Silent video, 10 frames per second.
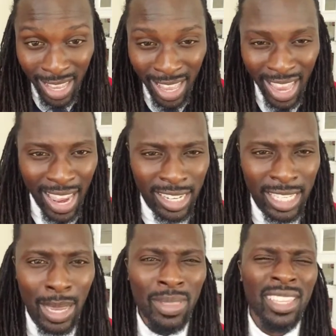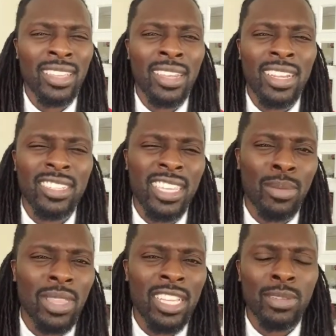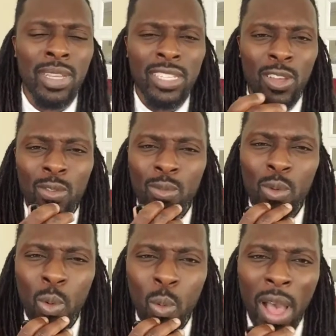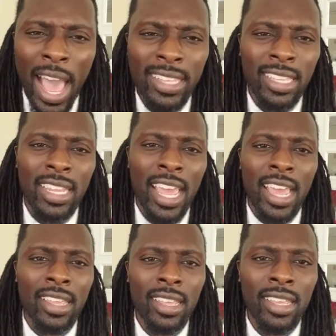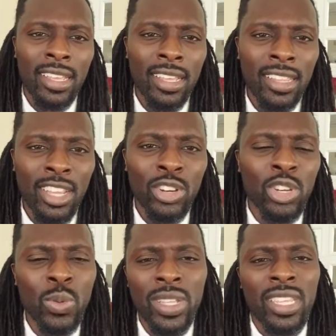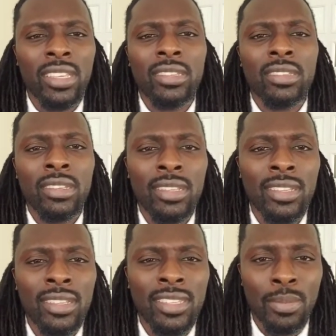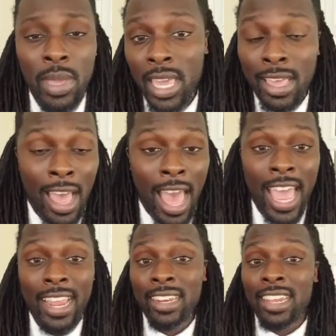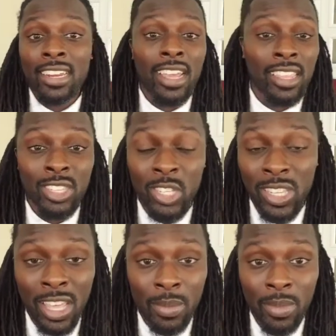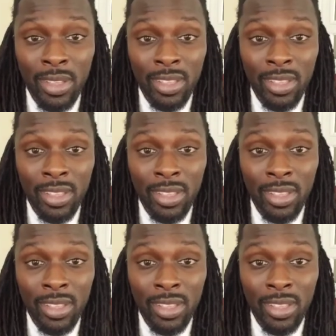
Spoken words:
And I just kept thinking to myself, why is it that they're doing this to me? I did nothing to them.